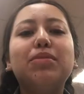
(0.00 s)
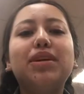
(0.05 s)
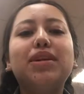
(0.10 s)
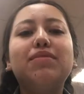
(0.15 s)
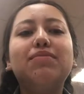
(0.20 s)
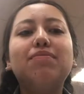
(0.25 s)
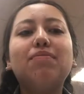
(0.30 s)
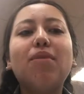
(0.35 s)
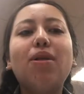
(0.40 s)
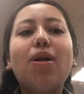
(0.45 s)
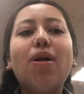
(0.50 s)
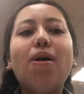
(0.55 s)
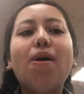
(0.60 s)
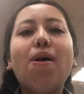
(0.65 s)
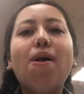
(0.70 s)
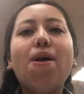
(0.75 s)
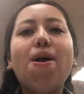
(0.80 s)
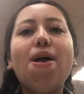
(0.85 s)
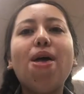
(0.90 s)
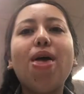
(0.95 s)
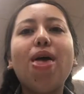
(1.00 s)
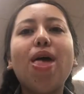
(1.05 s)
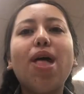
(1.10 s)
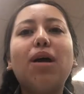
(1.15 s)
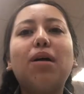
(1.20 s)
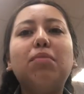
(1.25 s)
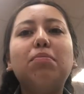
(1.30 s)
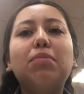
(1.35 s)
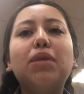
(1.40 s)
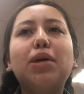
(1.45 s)
me.
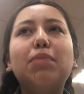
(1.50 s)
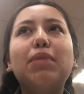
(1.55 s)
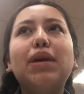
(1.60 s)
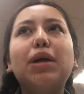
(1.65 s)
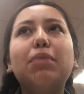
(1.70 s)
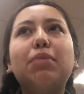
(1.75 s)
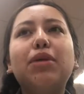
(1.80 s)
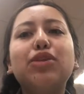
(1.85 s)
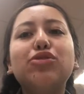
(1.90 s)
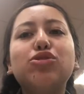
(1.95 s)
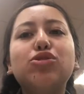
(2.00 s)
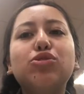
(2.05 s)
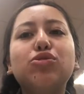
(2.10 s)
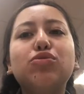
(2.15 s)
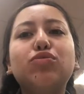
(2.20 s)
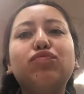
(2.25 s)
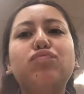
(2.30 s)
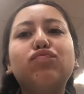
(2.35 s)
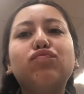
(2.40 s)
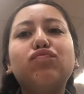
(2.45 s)
Mukbang part two.